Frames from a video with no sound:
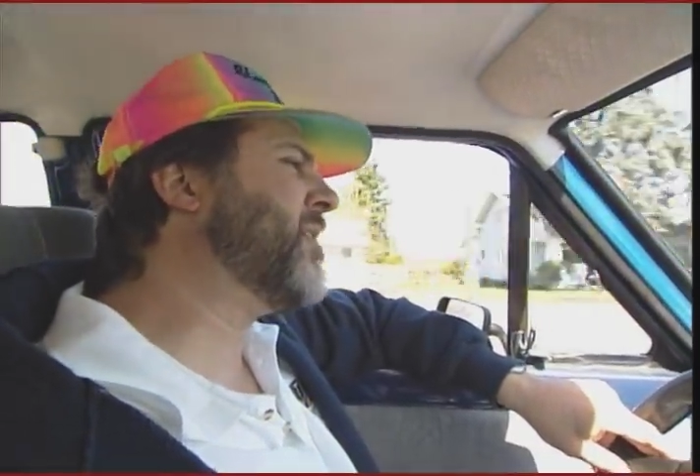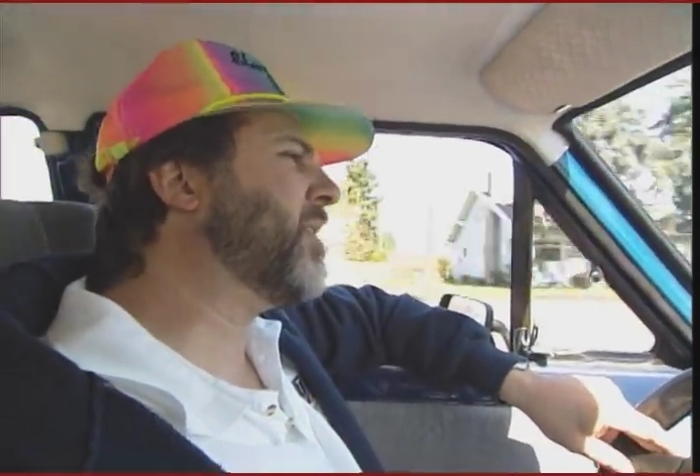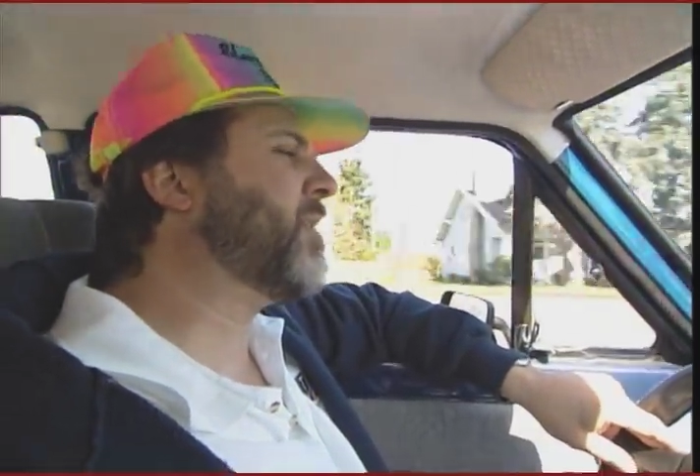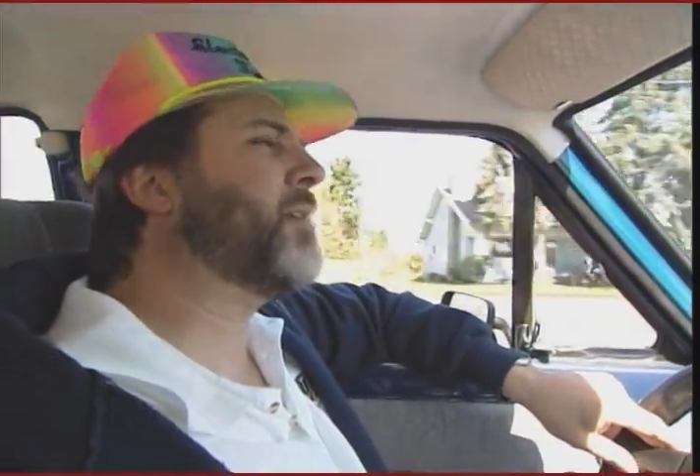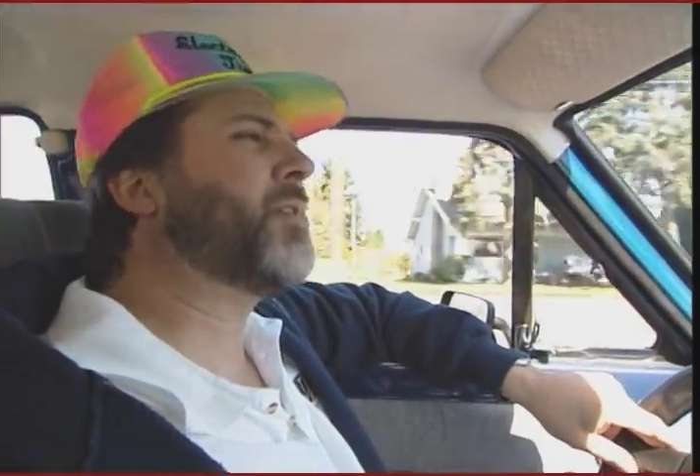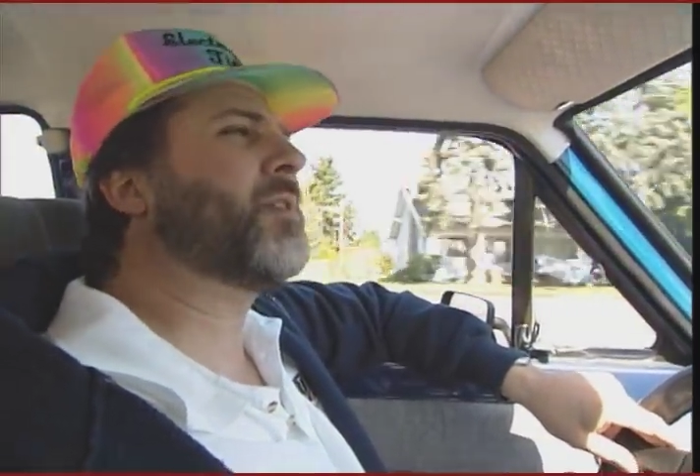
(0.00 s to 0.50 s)

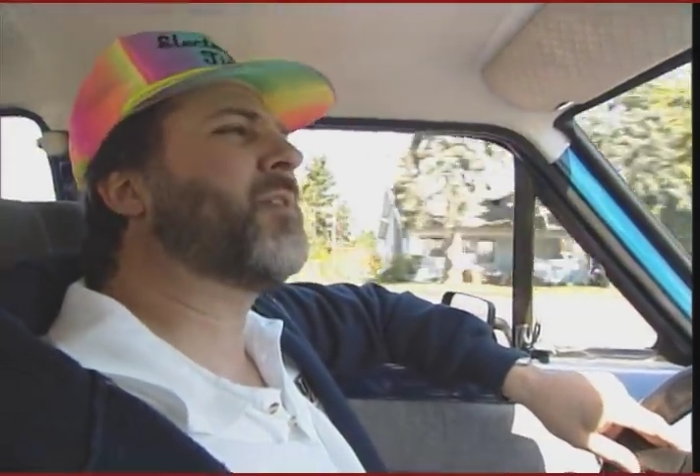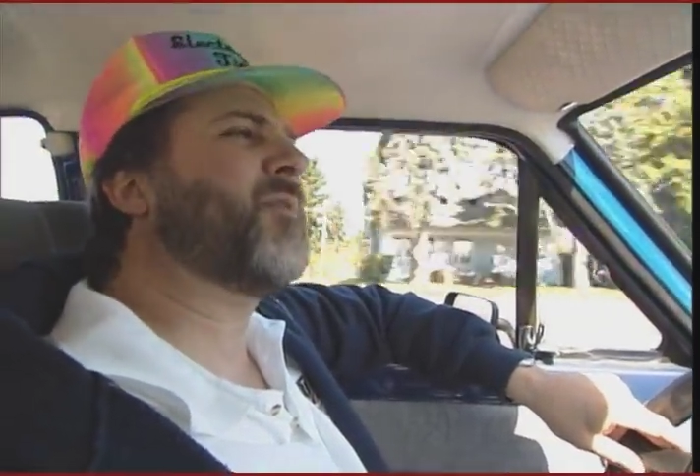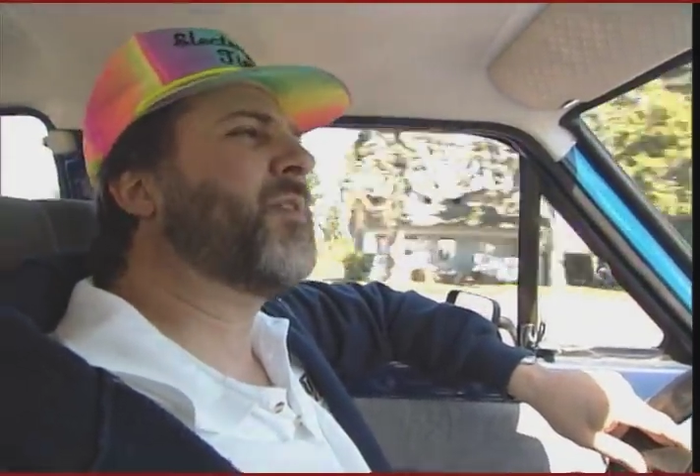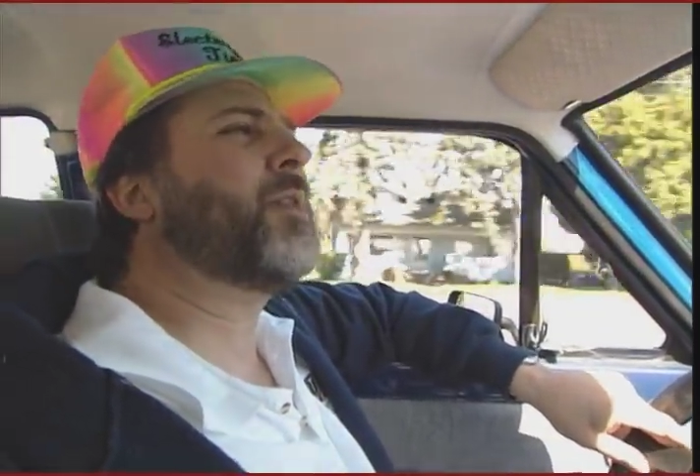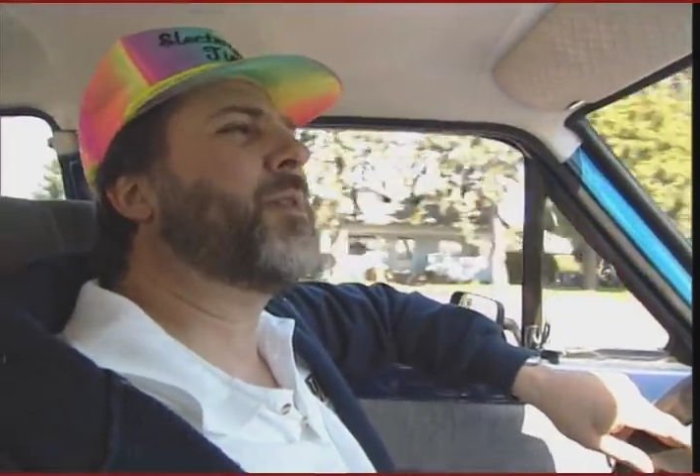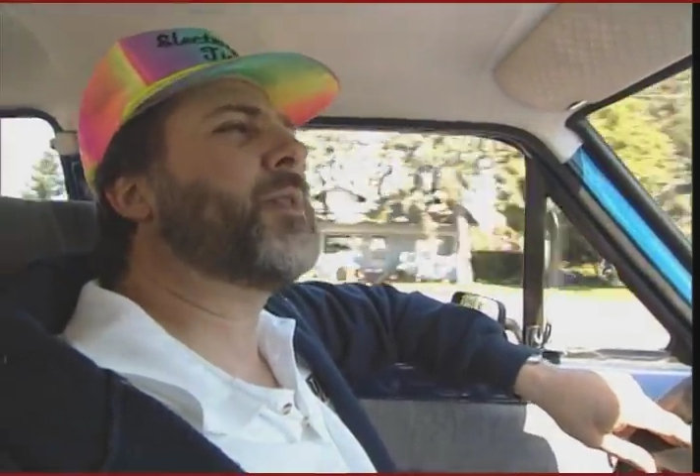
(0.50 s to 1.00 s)
cents to
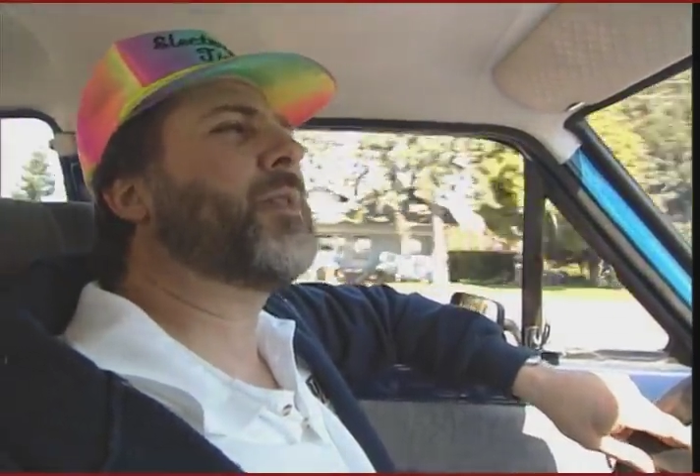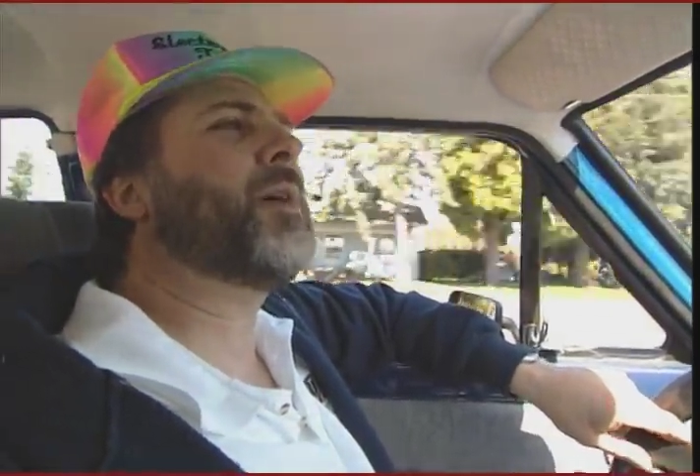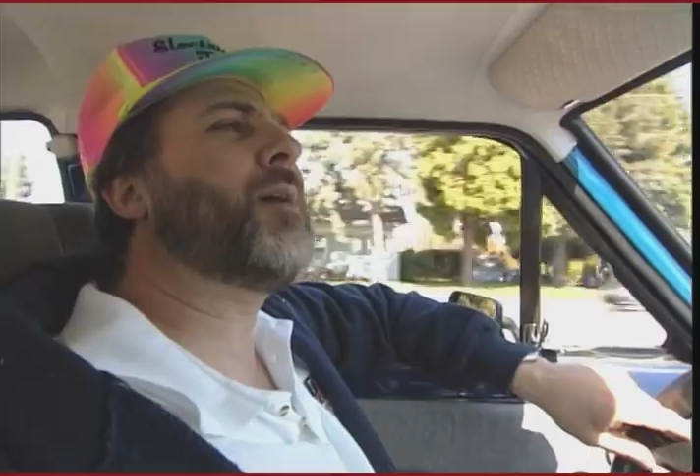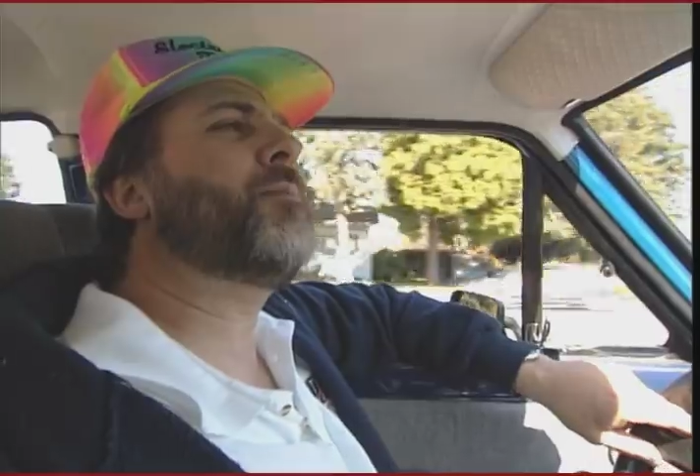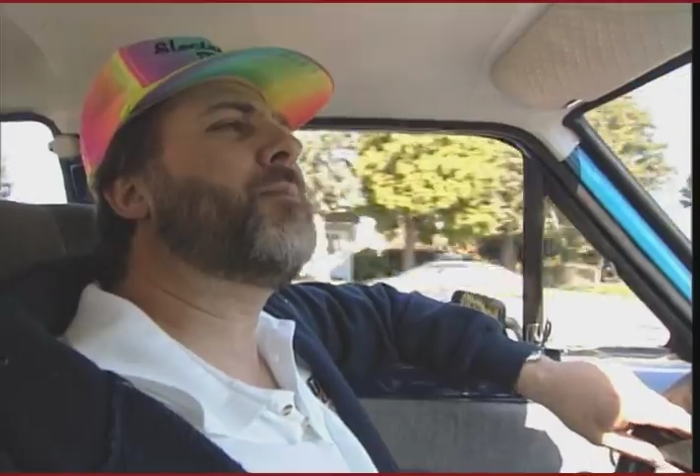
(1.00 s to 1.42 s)
fill this up